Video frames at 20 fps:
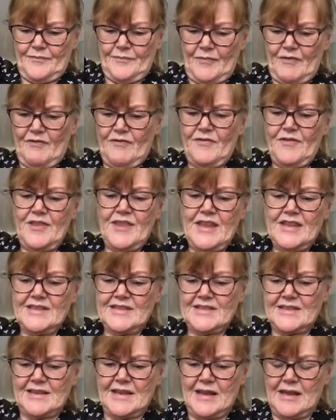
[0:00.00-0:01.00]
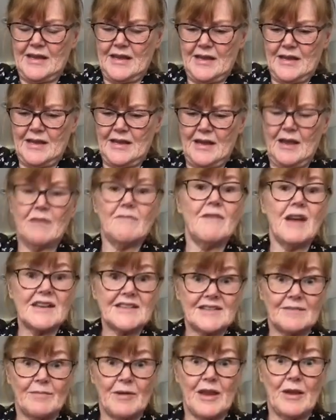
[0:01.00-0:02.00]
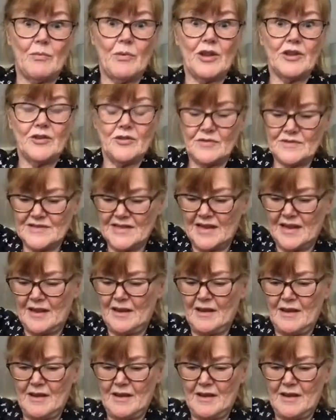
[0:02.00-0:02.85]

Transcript: for this recipe we're using